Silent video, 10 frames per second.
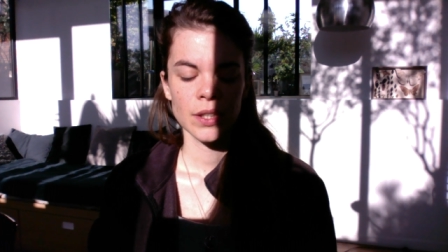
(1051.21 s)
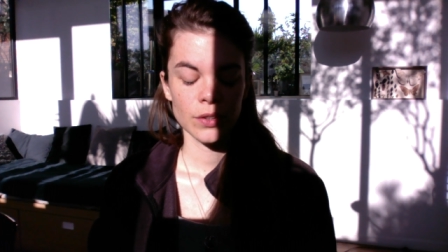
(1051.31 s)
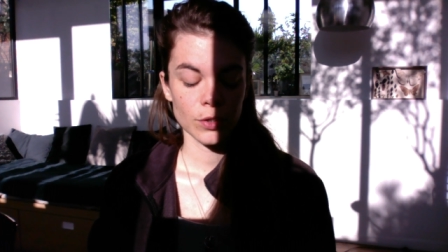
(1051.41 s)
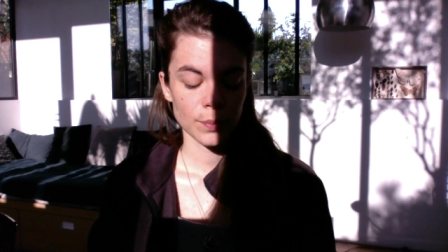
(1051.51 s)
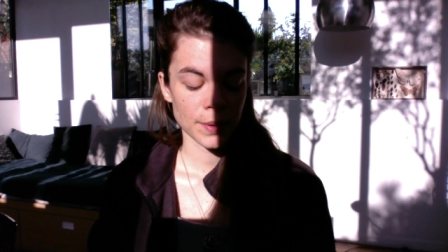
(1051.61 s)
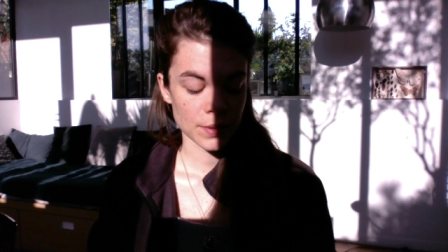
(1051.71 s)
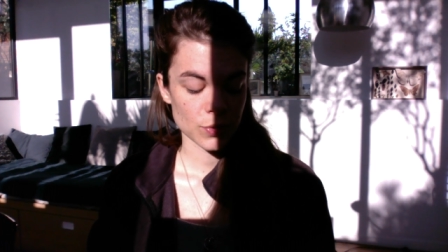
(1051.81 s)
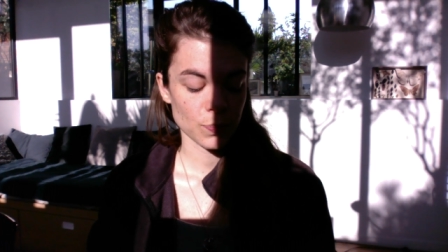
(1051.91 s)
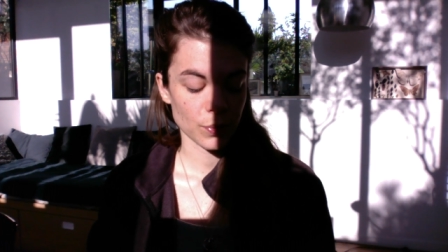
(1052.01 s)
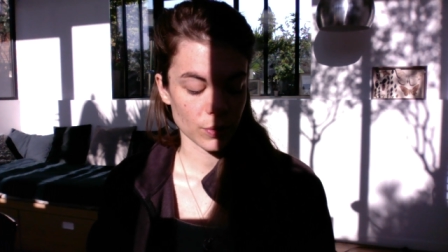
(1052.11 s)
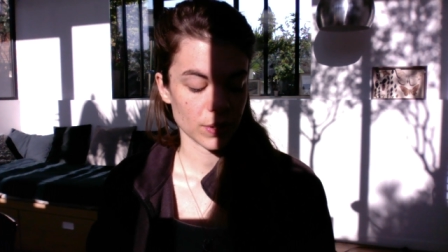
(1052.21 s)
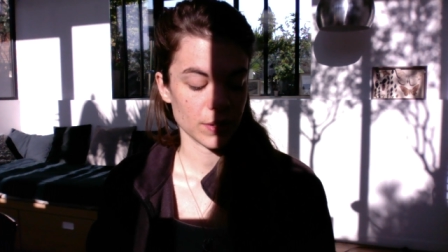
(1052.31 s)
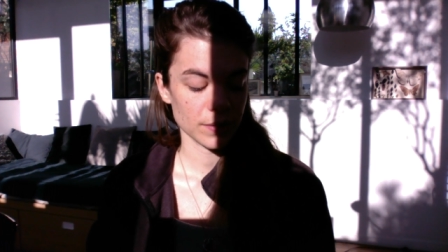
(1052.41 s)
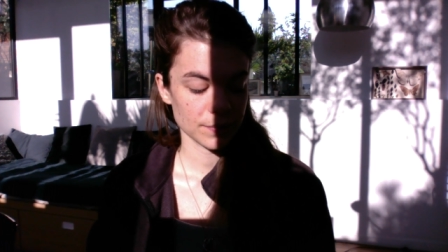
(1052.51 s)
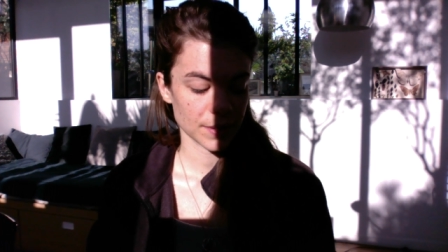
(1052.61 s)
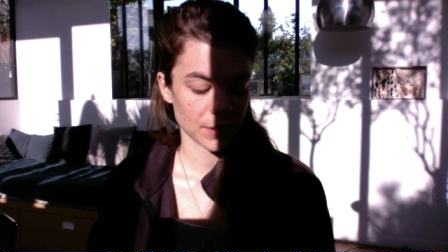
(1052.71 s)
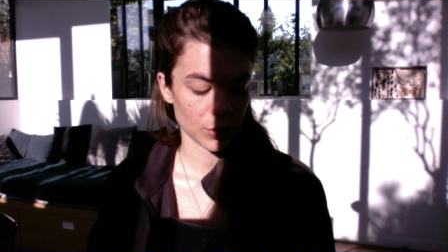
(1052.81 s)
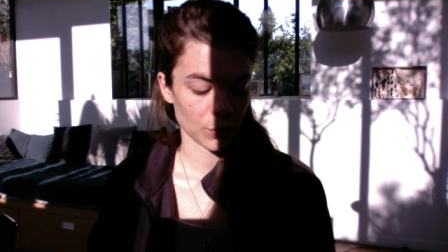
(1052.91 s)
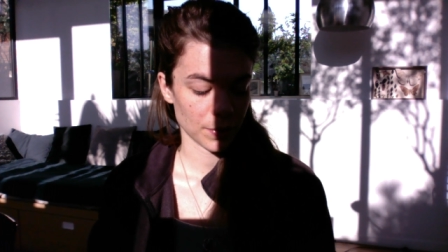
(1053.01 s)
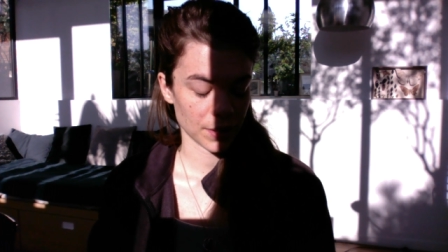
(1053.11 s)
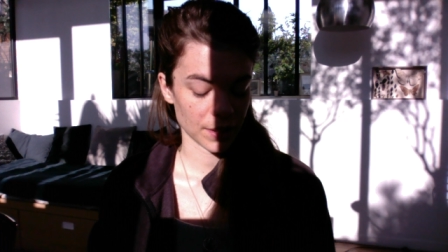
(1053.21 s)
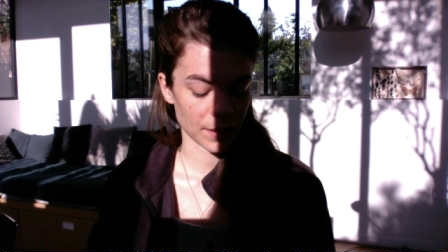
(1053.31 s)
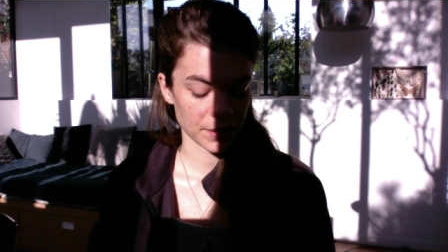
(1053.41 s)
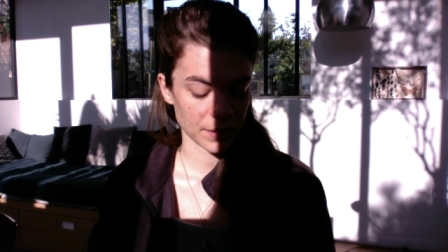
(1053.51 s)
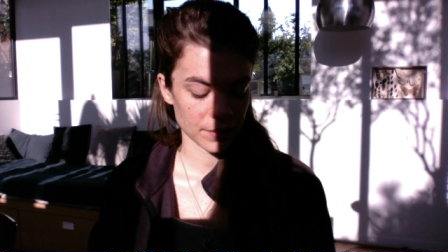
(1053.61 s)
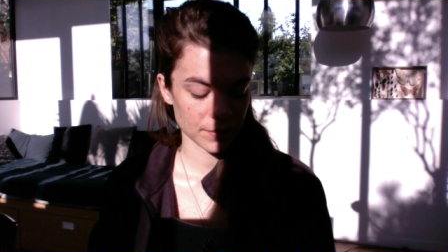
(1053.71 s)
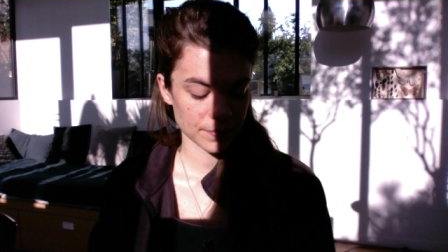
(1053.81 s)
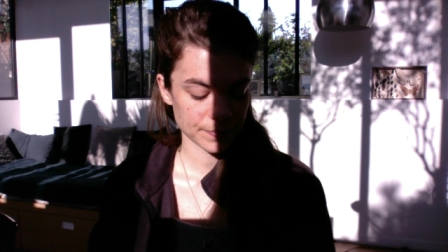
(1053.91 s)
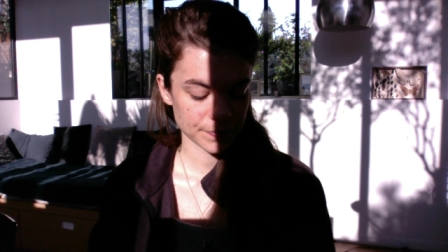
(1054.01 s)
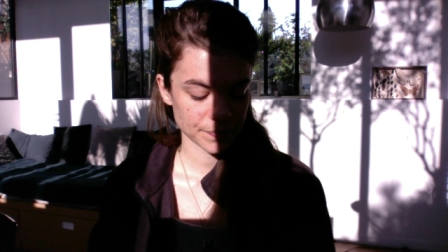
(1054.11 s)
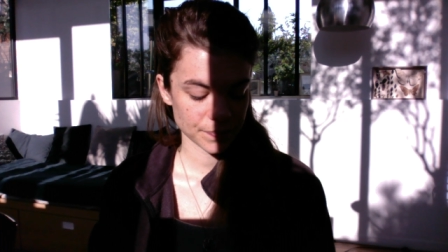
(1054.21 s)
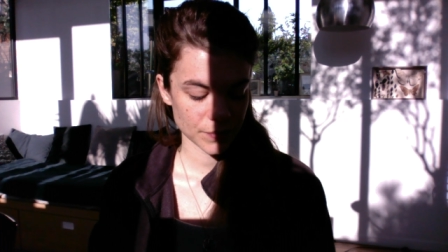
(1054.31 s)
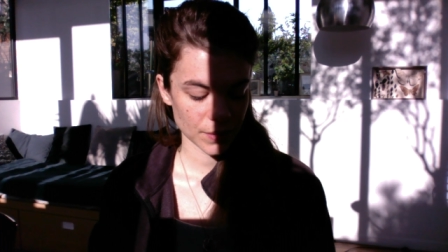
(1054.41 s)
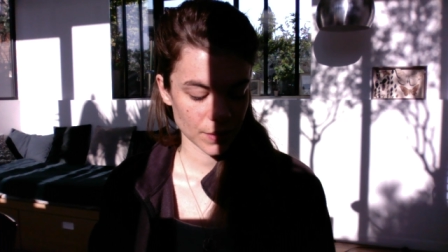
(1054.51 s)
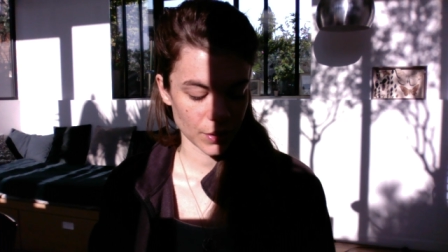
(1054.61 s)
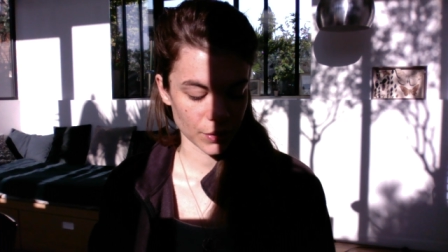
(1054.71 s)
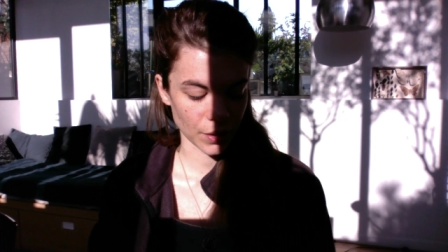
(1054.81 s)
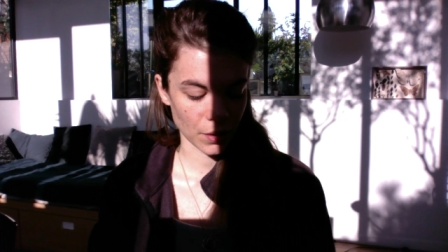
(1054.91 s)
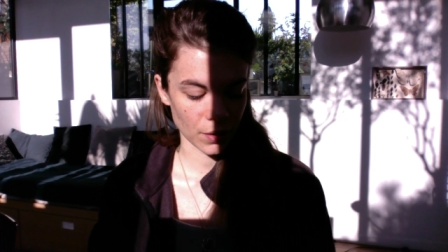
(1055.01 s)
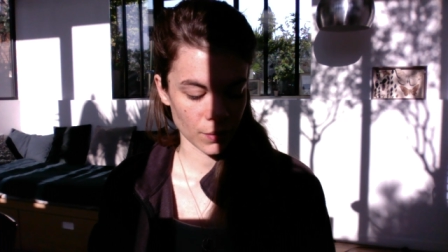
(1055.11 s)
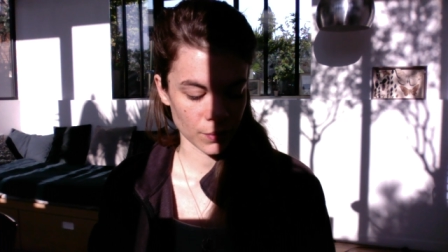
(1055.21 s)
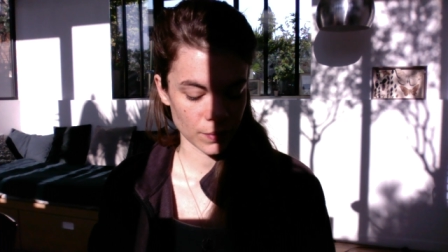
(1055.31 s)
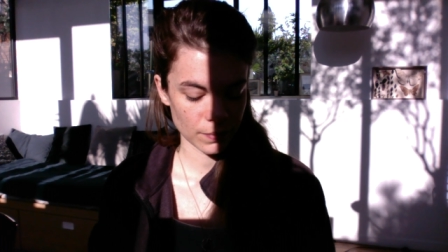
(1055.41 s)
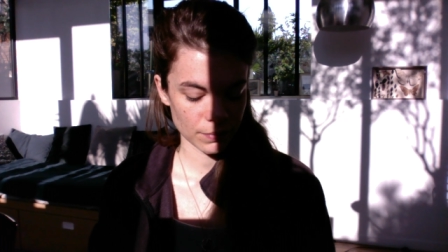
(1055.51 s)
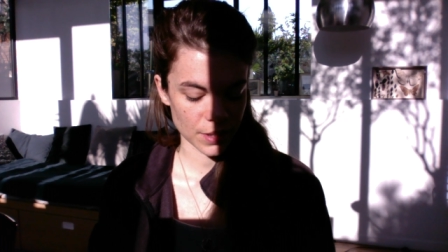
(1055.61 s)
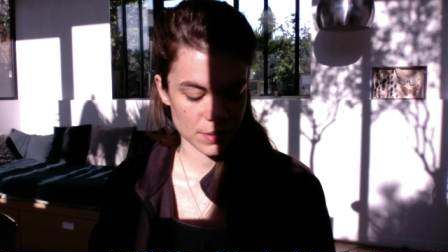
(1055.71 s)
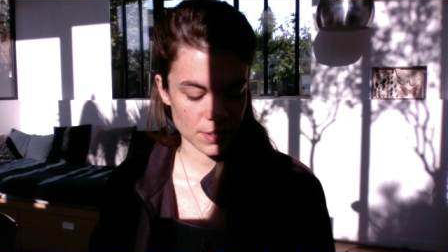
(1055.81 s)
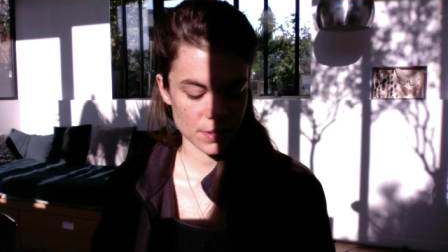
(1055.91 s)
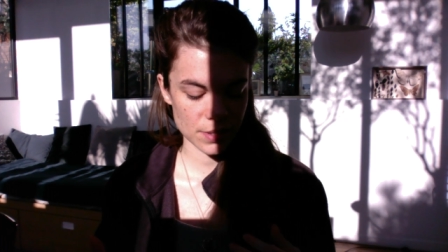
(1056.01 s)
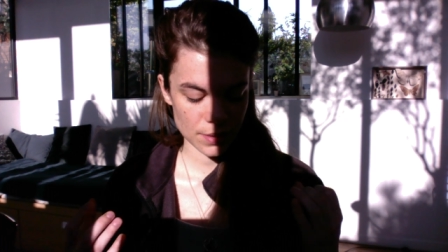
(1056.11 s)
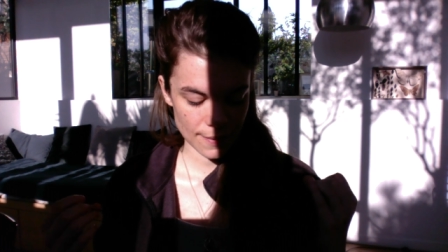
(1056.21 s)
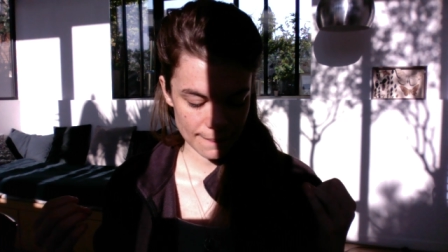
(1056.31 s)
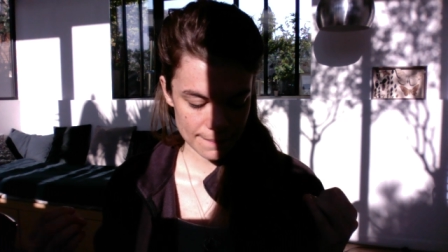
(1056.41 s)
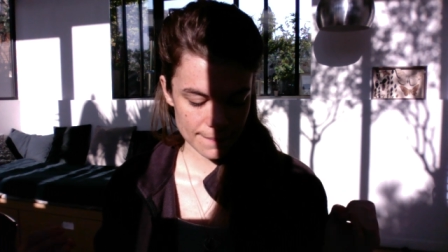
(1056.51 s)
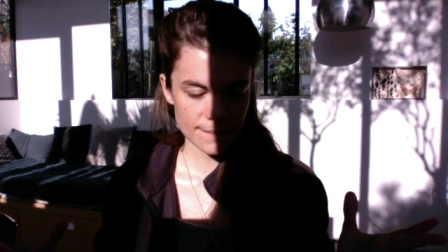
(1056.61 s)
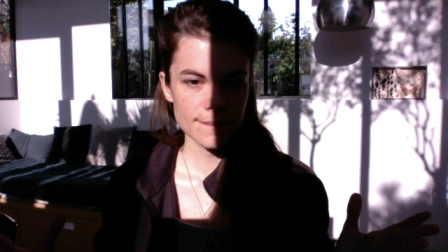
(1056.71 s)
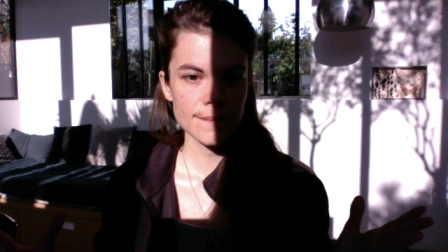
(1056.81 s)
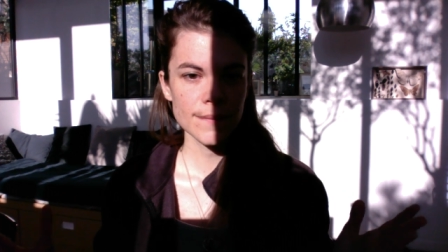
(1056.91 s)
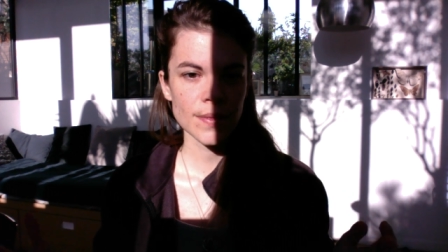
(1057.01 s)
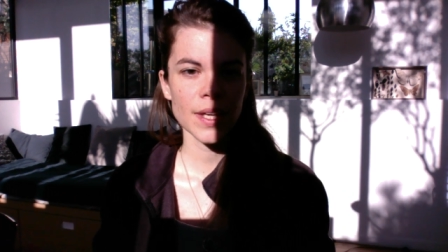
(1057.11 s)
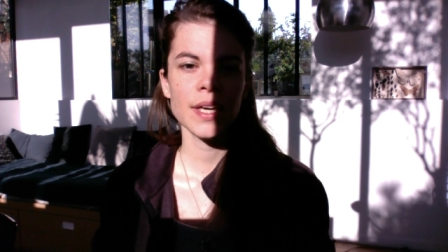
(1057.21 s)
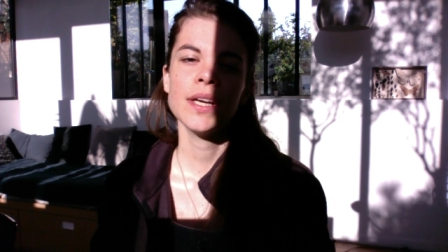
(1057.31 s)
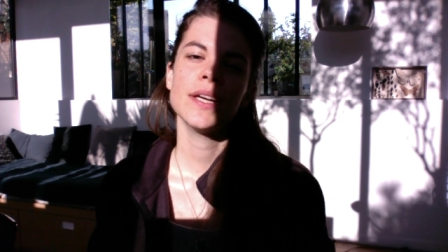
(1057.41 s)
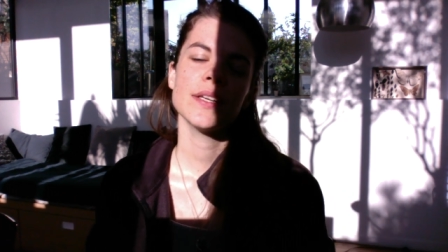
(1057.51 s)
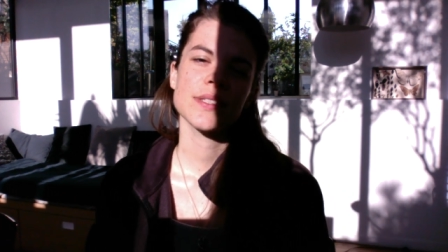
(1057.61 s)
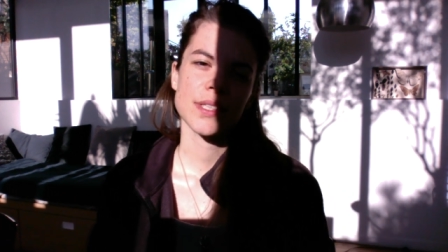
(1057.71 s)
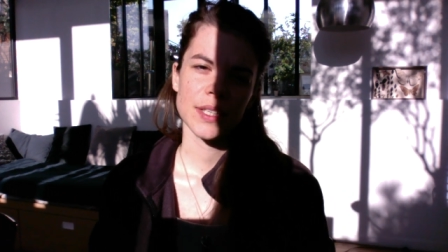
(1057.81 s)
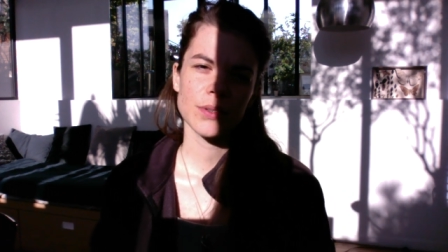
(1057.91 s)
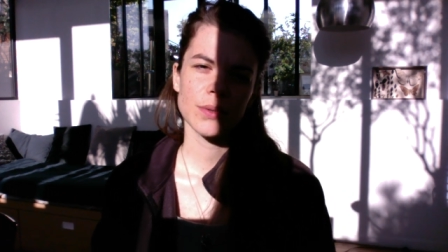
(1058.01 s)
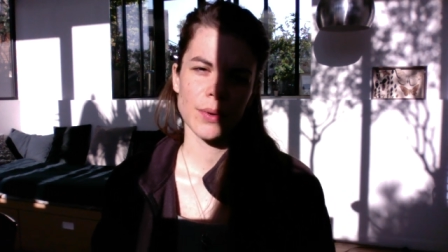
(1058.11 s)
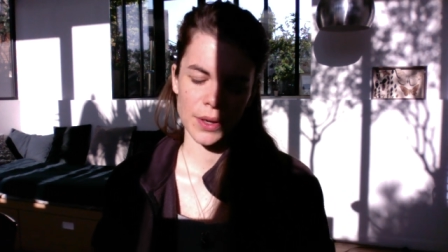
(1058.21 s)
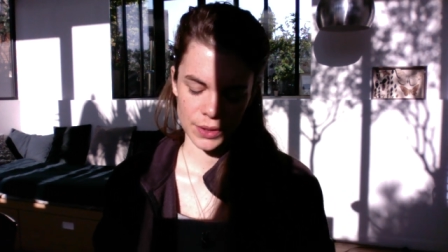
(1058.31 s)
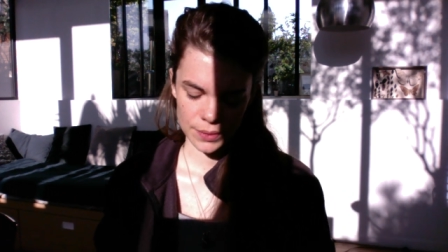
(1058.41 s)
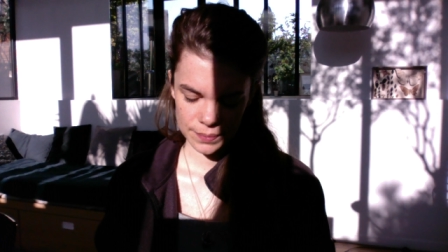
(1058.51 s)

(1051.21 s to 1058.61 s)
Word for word: You are being supported and you're being guided. You're not alone. This is sacred work.